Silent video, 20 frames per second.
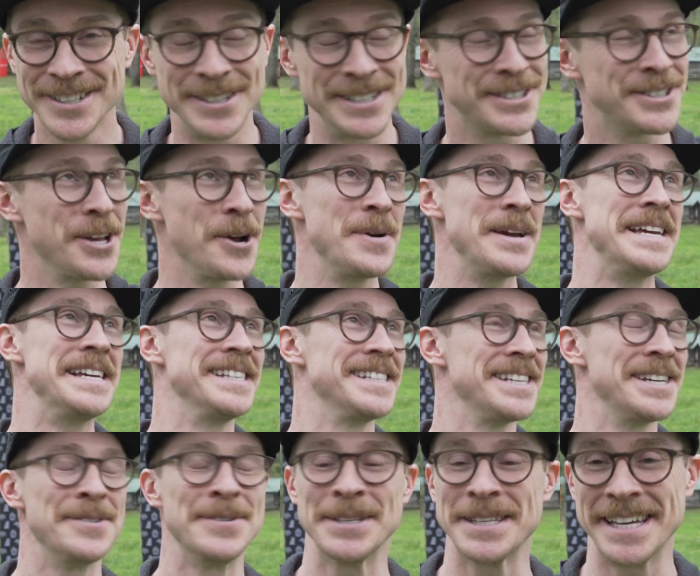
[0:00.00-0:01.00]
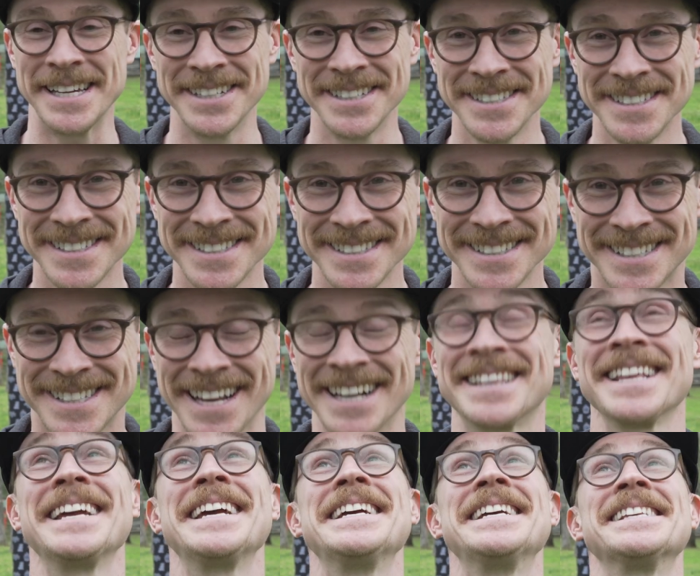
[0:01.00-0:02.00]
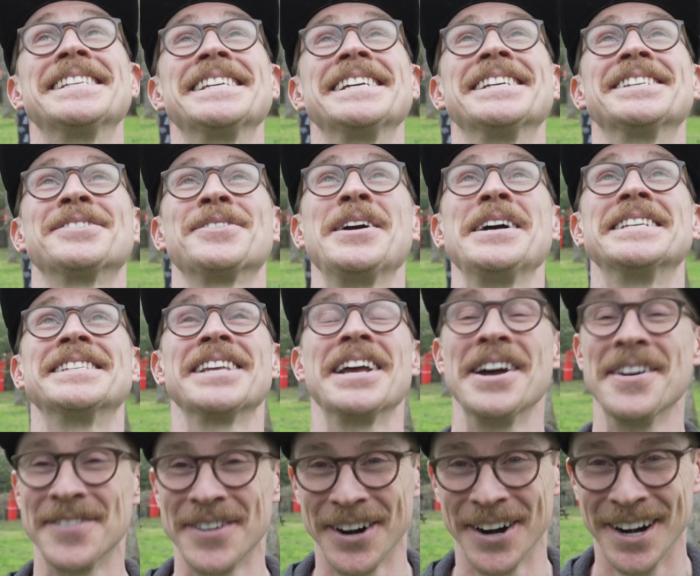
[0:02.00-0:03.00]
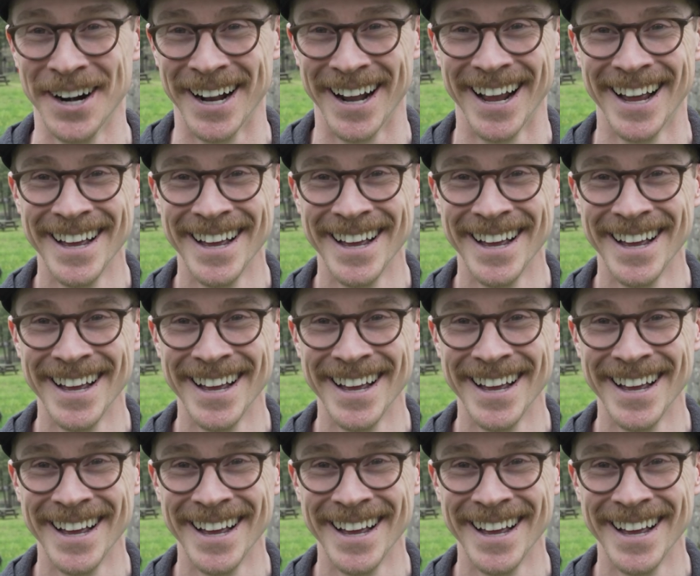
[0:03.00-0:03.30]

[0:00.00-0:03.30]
Dude, it's so easy with gears. It's like the easiest race ever.